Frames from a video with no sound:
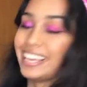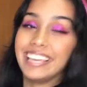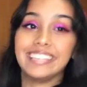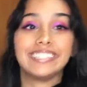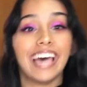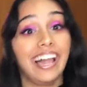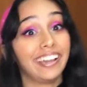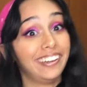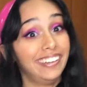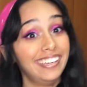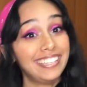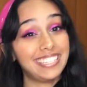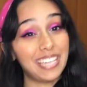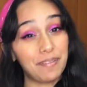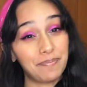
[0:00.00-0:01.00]
is I
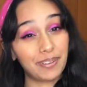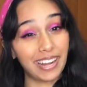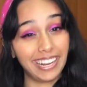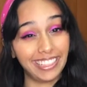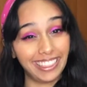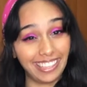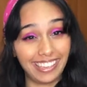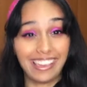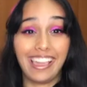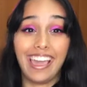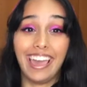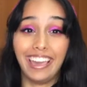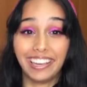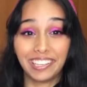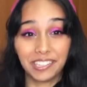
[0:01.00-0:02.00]
couldn't separate the
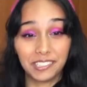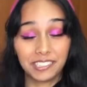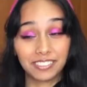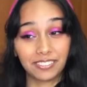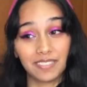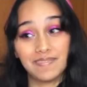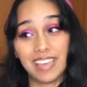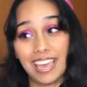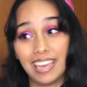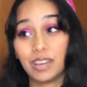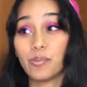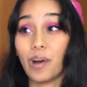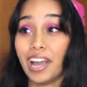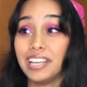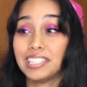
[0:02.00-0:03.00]
egg yolk from the
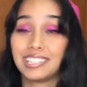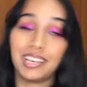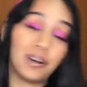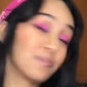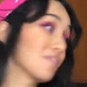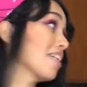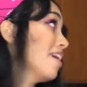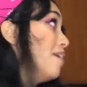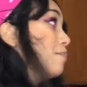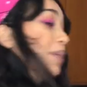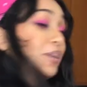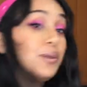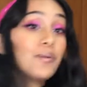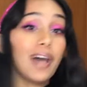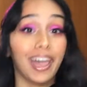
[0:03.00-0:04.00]
egg white, so
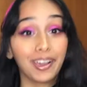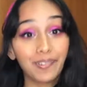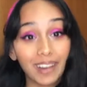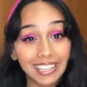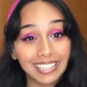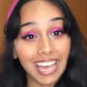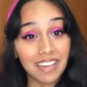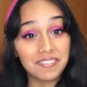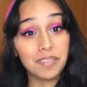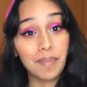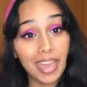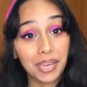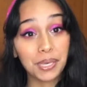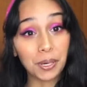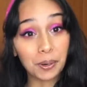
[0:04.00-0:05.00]
my new egg whites have
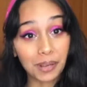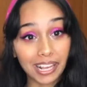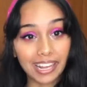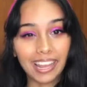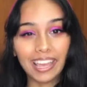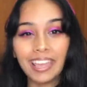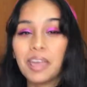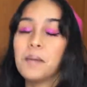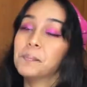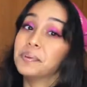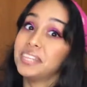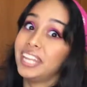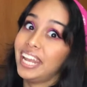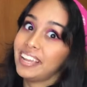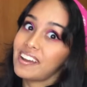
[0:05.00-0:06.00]
some egg yolk in it.
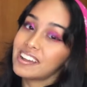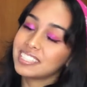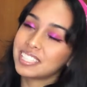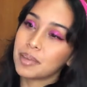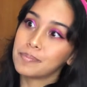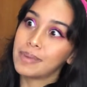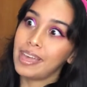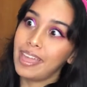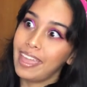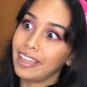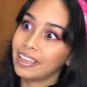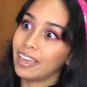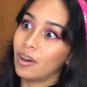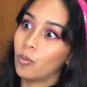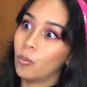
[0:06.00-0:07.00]
But then I got some
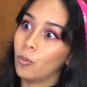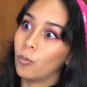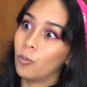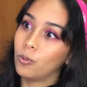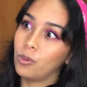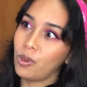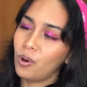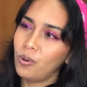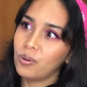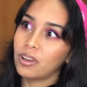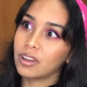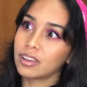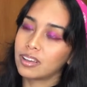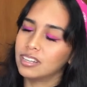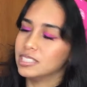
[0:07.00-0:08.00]
egg
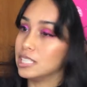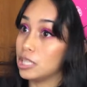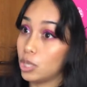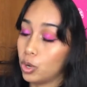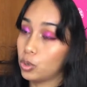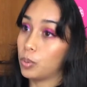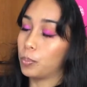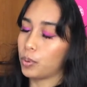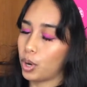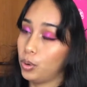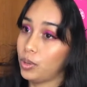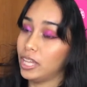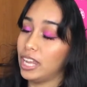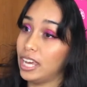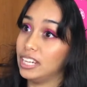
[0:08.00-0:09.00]
yolk because the yolk
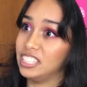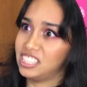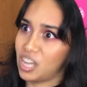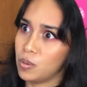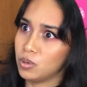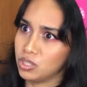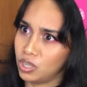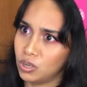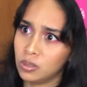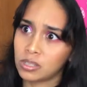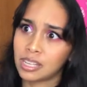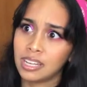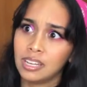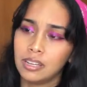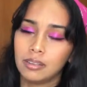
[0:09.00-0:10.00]
broke and I had a double yolk.